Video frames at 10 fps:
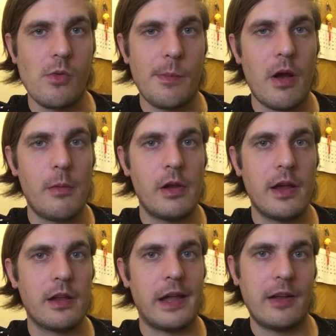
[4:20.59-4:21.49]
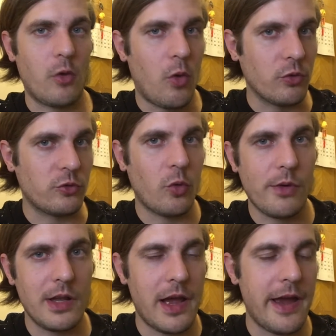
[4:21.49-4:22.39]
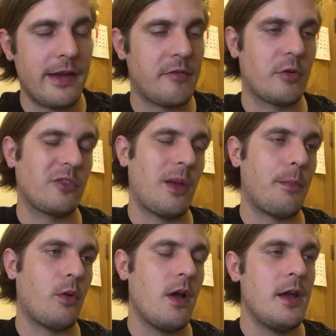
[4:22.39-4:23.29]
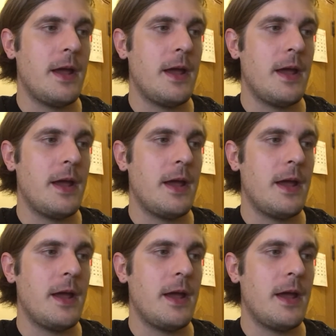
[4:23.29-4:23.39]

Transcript: Republic like a whole storyline for example